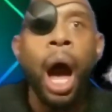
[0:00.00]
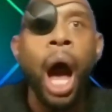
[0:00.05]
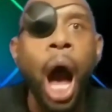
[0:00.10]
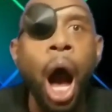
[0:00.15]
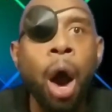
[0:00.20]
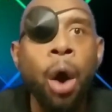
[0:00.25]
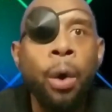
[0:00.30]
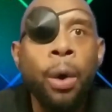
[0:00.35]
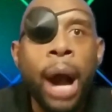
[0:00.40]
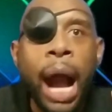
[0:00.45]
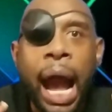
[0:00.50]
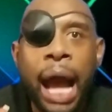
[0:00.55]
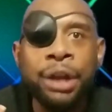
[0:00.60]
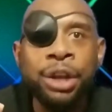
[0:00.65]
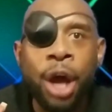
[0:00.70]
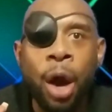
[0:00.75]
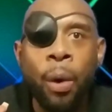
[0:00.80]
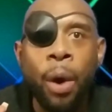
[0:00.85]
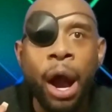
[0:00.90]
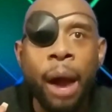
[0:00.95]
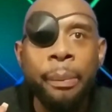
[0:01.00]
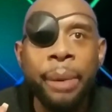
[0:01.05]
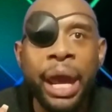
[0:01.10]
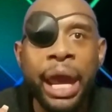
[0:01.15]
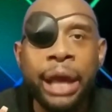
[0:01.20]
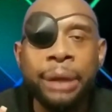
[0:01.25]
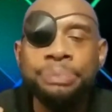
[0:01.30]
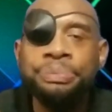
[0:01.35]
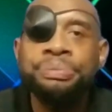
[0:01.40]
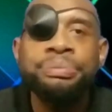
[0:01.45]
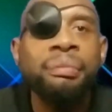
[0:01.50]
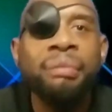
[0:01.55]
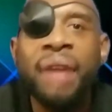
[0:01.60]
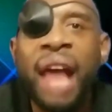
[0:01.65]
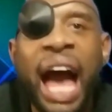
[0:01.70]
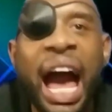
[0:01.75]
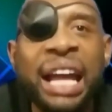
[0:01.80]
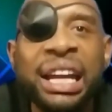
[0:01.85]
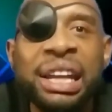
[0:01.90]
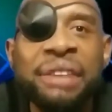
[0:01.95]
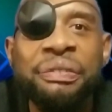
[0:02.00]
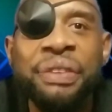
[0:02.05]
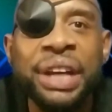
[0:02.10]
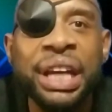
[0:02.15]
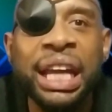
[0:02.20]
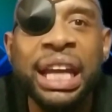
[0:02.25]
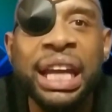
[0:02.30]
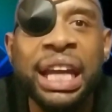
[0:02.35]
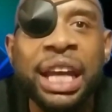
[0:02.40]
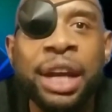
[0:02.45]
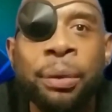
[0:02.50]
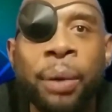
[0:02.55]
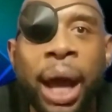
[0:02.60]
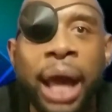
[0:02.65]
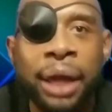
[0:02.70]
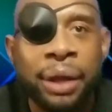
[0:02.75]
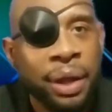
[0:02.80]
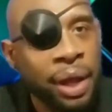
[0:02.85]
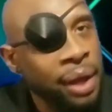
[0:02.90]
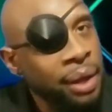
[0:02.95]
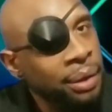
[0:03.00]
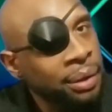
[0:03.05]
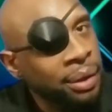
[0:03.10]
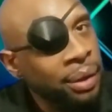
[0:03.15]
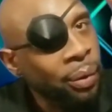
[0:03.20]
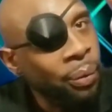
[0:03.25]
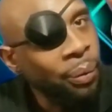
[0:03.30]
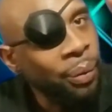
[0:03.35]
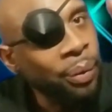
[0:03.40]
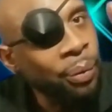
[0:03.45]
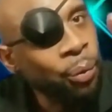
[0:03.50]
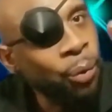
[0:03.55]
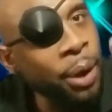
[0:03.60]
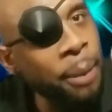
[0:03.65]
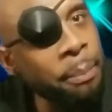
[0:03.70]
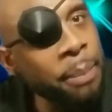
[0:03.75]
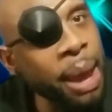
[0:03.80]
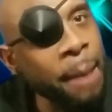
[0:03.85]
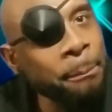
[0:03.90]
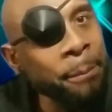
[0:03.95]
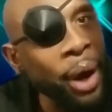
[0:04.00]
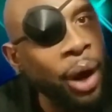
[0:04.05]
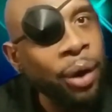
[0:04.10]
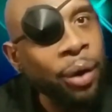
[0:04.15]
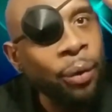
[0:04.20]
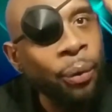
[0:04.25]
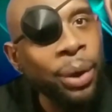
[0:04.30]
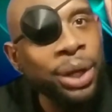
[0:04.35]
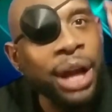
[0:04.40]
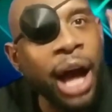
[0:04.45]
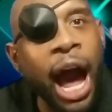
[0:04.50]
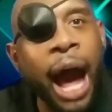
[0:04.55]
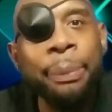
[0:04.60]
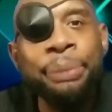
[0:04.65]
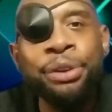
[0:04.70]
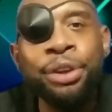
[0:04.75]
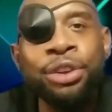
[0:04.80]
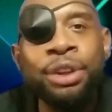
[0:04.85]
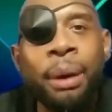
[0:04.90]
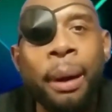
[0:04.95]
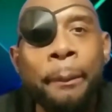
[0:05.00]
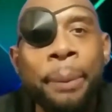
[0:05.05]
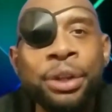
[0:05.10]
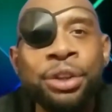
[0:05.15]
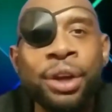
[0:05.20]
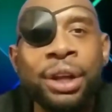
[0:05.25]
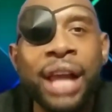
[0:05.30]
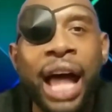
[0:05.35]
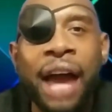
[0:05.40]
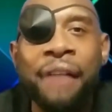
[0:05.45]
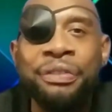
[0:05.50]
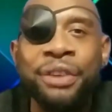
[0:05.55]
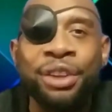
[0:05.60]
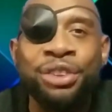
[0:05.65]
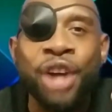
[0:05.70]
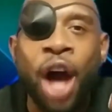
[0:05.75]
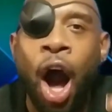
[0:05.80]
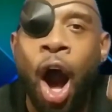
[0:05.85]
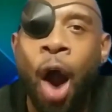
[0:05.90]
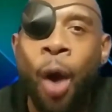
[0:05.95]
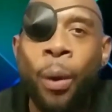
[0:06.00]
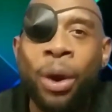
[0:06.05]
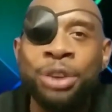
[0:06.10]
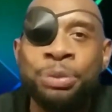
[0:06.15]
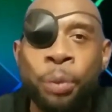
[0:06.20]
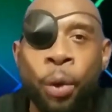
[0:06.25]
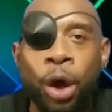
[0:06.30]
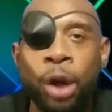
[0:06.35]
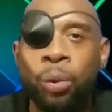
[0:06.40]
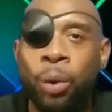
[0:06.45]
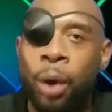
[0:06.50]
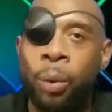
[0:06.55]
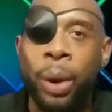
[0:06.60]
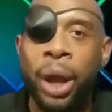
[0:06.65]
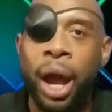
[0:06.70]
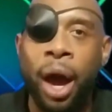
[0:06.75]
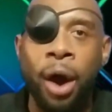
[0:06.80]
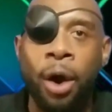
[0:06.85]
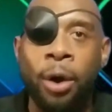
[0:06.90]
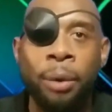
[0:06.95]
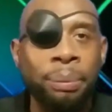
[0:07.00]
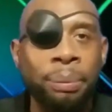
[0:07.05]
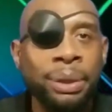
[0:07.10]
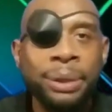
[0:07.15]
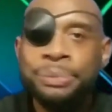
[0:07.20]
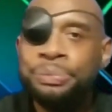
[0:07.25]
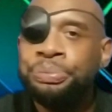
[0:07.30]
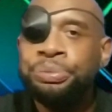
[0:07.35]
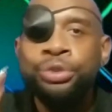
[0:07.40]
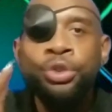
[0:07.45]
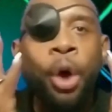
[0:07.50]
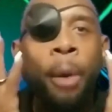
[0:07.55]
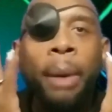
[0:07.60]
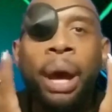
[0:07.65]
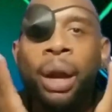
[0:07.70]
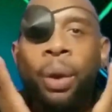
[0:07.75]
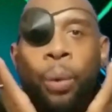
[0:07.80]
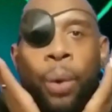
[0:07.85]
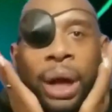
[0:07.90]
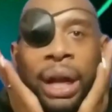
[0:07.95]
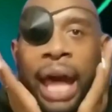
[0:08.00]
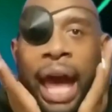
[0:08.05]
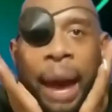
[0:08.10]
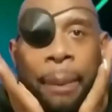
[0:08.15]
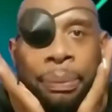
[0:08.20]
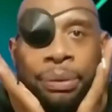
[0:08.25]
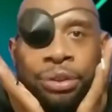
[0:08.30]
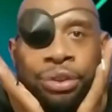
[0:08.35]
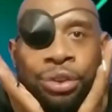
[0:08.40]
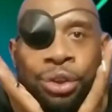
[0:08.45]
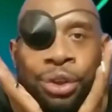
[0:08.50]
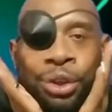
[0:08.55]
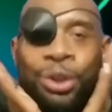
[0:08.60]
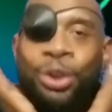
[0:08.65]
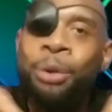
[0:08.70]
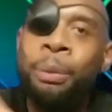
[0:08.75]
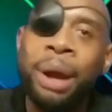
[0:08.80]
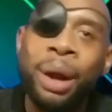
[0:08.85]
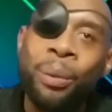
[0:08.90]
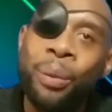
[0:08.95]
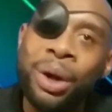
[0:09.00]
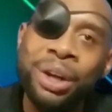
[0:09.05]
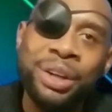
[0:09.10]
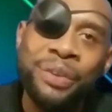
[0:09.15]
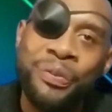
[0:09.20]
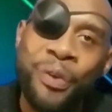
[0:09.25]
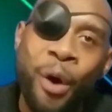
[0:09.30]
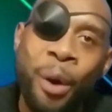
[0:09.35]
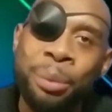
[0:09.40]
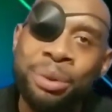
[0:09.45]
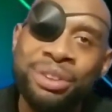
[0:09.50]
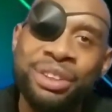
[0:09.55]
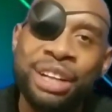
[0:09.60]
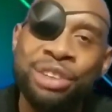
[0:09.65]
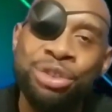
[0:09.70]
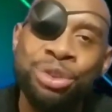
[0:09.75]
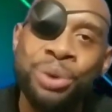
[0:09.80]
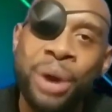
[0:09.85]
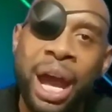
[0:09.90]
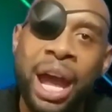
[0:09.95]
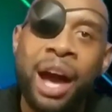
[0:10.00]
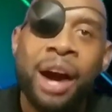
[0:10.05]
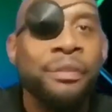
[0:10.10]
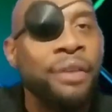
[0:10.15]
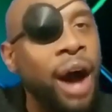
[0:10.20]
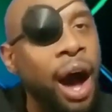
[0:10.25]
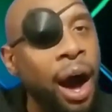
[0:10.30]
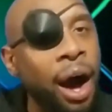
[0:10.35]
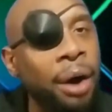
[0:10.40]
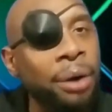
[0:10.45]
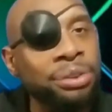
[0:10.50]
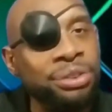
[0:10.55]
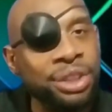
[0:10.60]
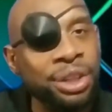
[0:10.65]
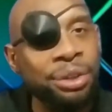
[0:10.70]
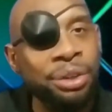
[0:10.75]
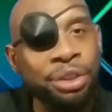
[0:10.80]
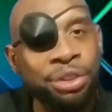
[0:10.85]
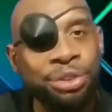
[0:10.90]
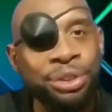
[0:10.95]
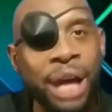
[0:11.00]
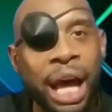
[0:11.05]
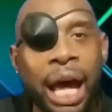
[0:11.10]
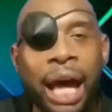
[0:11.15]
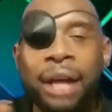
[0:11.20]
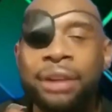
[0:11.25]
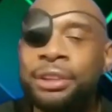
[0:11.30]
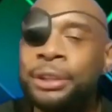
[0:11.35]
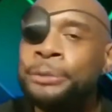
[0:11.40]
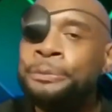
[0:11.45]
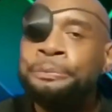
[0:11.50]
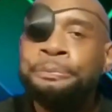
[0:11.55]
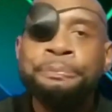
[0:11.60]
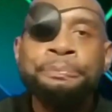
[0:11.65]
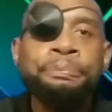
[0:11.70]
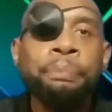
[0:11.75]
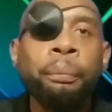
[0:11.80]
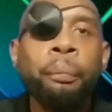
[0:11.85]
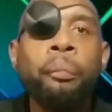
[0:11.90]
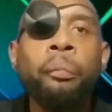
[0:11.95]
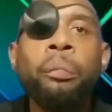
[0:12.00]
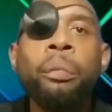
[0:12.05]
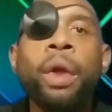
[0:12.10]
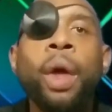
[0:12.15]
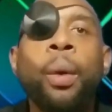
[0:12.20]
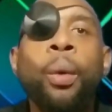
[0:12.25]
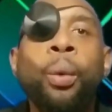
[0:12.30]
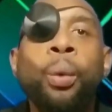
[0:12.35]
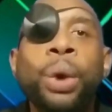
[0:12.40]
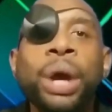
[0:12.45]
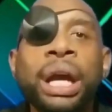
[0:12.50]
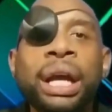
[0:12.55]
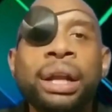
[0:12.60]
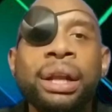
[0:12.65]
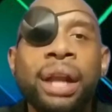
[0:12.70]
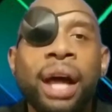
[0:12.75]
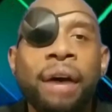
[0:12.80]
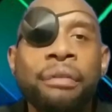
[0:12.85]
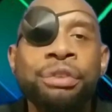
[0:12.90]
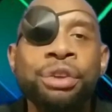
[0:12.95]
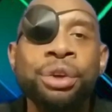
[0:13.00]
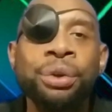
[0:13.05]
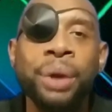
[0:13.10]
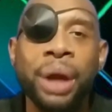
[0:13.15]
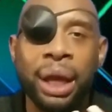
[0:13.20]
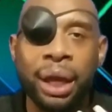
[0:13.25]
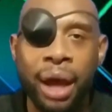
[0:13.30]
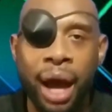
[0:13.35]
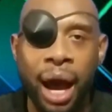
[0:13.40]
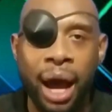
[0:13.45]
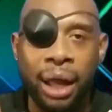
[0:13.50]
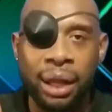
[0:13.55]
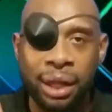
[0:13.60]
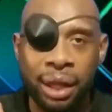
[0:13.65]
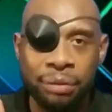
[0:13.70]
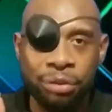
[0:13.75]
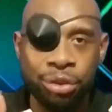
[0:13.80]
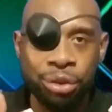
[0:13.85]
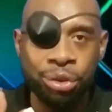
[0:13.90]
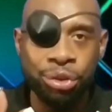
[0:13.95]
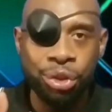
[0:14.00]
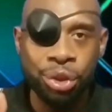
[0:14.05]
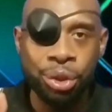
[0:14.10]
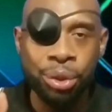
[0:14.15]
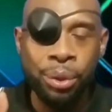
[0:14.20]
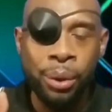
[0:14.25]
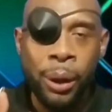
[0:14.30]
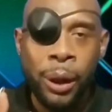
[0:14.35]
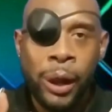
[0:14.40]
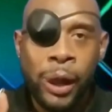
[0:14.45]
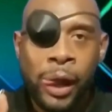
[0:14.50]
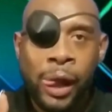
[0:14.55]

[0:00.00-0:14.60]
Oh, I know where I'm at. I didn't forget anyway. Remember, when obstacles come up in your life, there's always more than one way home. No matter what happens to you, no matter what deformity that you have, all seriousness, you guys, we love you and God loves you too.